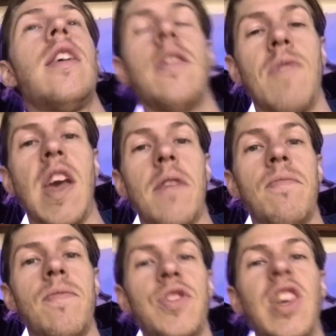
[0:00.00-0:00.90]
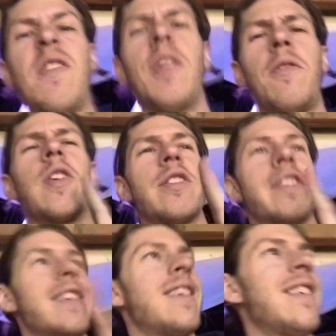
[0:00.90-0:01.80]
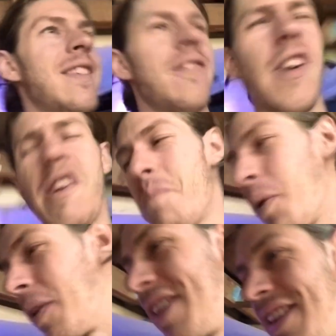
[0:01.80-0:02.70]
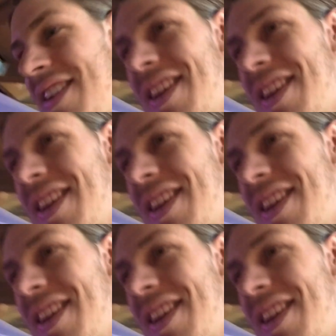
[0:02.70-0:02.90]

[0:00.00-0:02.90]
Yeah, safety first, very important.